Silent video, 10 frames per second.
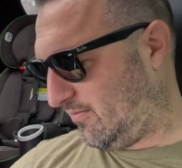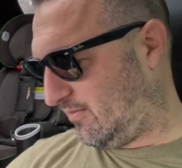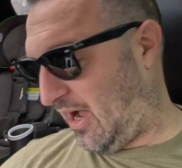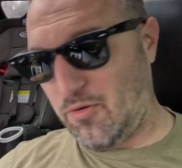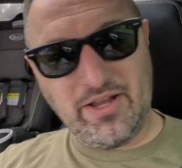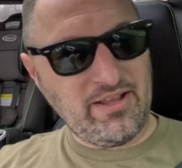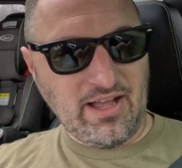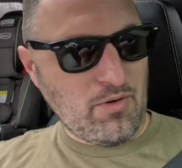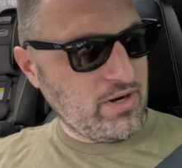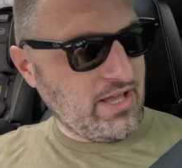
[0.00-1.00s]
I went
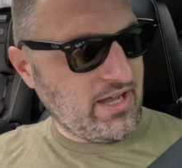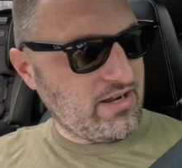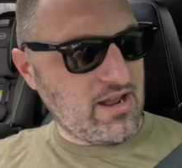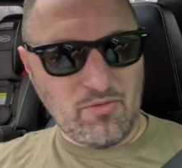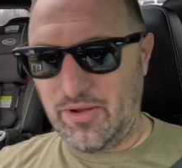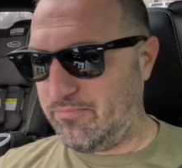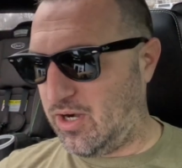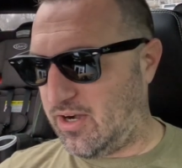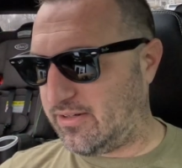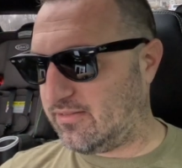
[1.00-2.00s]
ahead and I went and
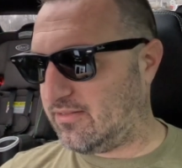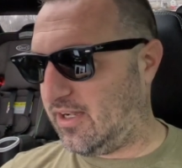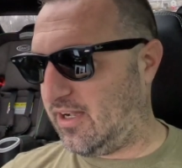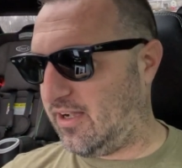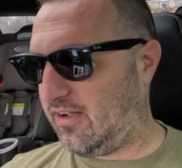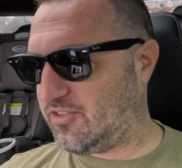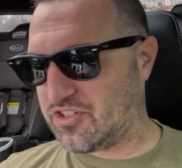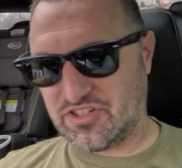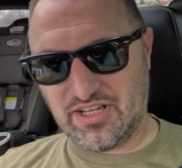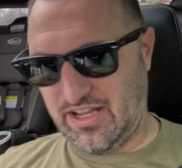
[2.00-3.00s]
bought
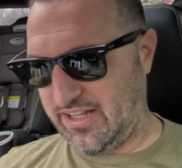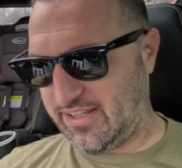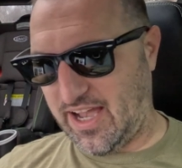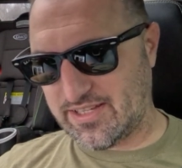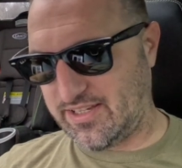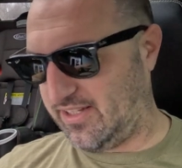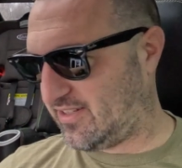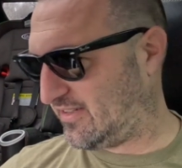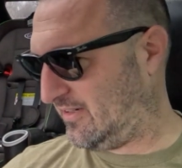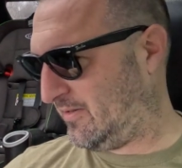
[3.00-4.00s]
just a set of head
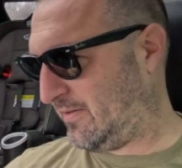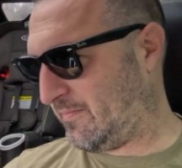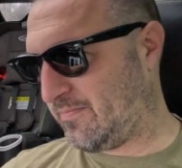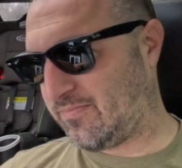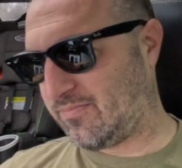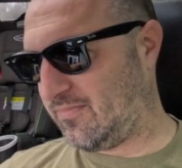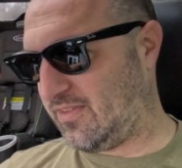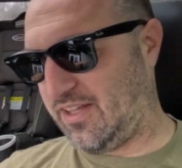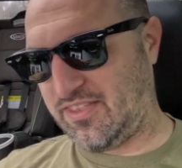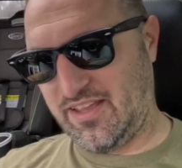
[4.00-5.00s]
gaskets.
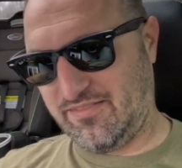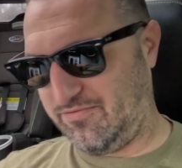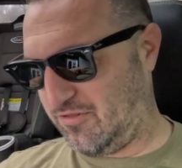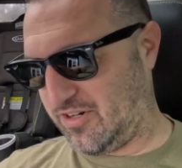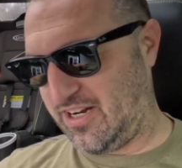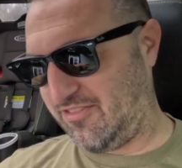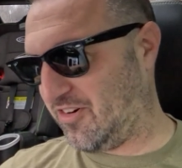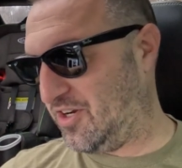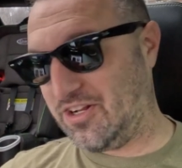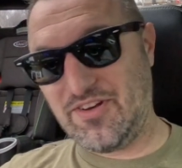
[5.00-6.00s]
I think we're
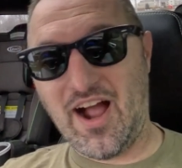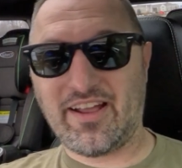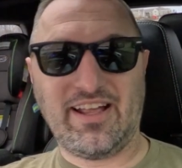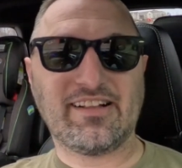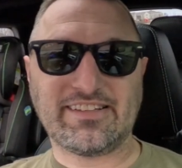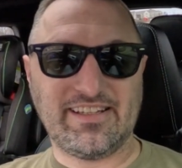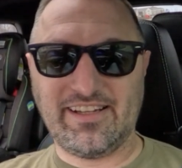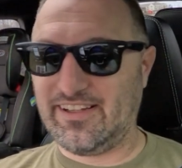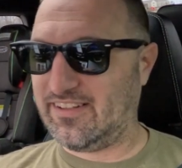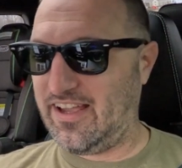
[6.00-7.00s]
gonna go knock it out
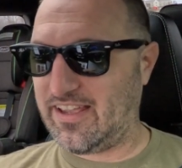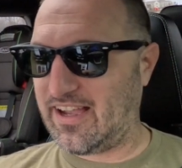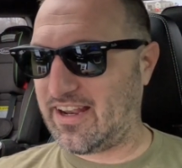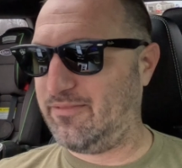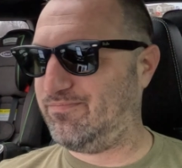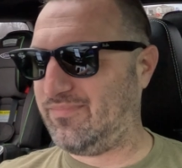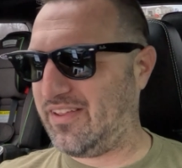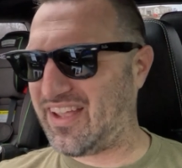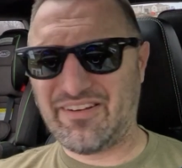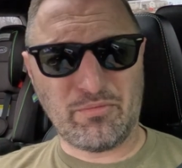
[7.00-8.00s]
today. Like I
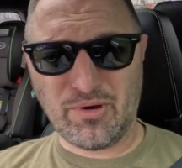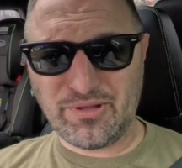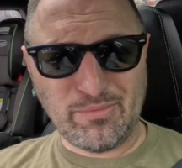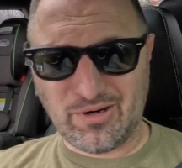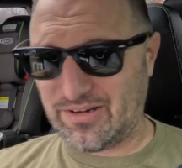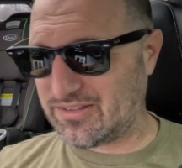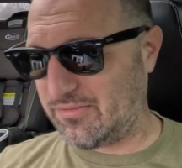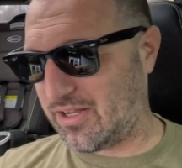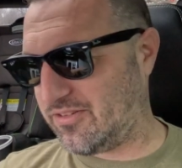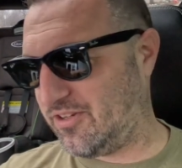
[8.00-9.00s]
think I have a birthday party or
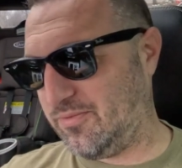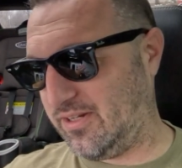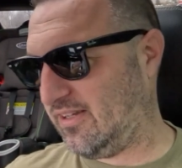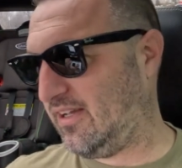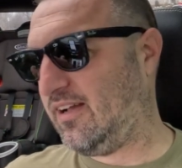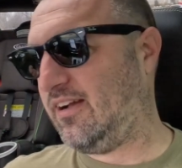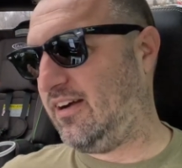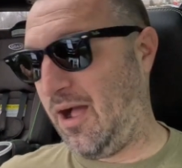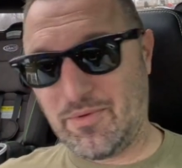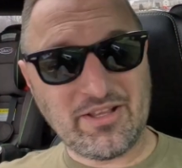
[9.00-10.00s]
something to go to, but
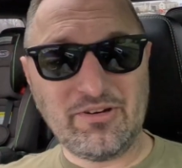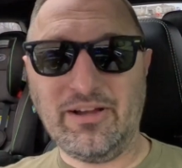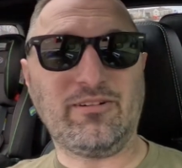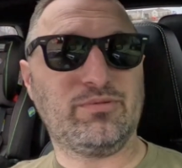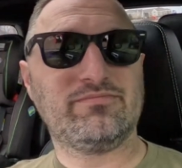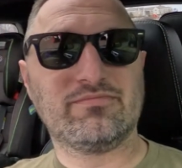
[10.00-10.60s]
I'm gonna go help.